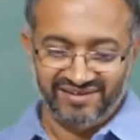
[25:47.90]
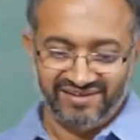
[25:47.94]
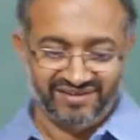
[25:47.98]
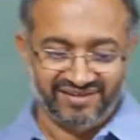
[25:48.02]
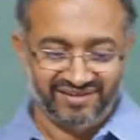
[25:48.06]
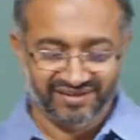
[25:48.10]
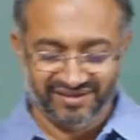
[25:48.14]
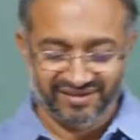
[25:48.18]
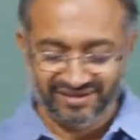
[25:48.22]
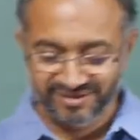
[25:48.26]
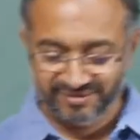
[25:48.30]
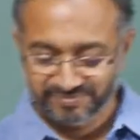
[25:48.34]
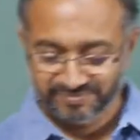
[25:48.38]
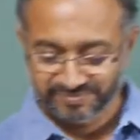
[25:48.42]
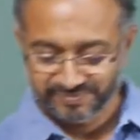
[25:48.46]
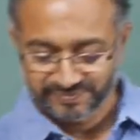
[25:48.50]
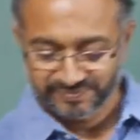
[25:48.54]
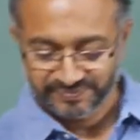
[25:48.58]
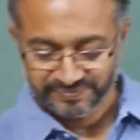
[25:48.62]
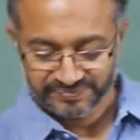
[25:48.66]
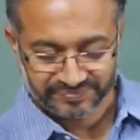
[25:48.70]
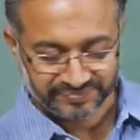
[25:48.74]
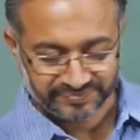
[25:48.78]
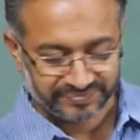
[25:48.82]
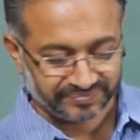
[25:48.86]
Okay.
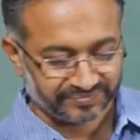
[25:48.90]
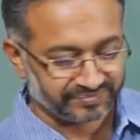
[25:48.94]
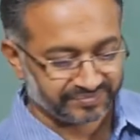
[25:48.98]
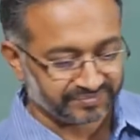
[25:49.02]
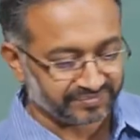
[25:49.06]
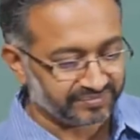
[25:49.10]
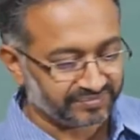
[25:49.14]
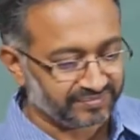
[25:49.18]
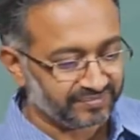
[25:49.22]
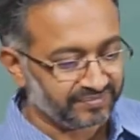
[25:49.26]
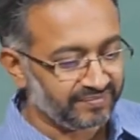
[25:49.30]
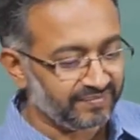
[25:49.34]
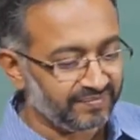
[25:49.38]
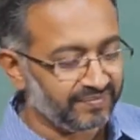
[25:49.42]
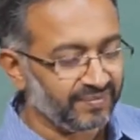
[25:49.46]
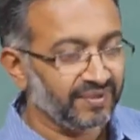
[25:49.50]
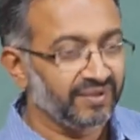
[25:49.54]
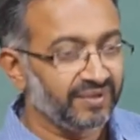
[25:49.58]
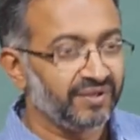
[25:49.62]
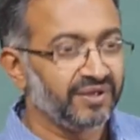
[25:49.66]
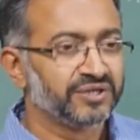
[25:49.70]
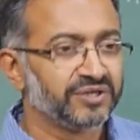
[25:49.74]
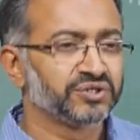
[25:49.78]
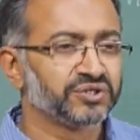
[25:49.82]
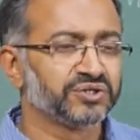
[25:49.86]

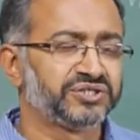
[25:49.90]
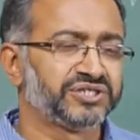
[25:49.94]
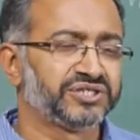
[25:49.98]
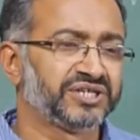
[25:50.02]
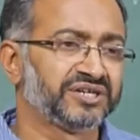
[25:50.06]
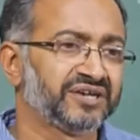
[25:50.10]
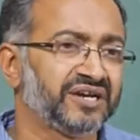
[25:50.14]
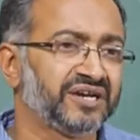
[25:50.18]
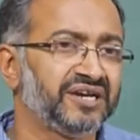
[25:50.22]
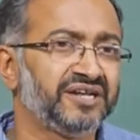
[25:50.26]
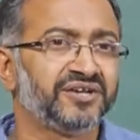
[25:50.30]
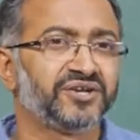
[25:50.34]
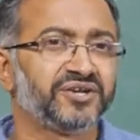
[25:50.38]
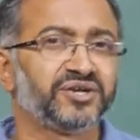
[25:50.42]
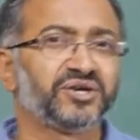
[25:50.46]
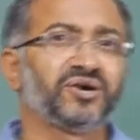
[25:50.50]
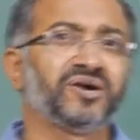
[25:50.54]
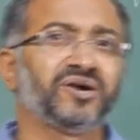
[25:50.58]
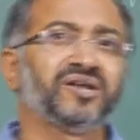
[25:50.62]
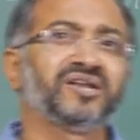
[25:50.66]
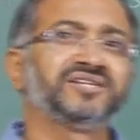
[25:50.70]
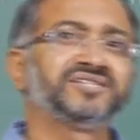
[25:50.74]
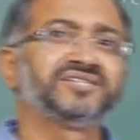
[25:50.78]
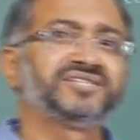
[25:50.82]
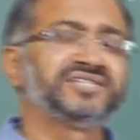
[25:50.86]
So generally
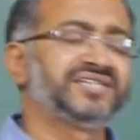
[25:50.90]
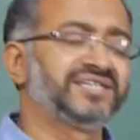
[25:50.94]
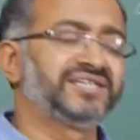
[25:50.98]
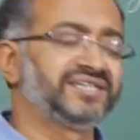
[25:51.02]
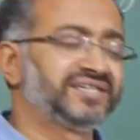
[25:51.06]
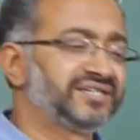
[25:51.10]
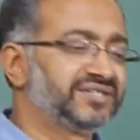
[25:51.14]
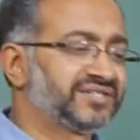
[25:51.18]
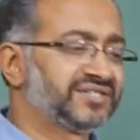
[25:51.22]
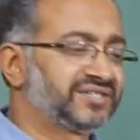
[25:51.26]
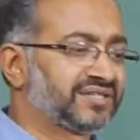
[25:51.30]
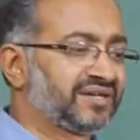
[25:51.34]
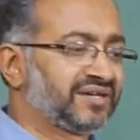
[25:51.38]
rheology is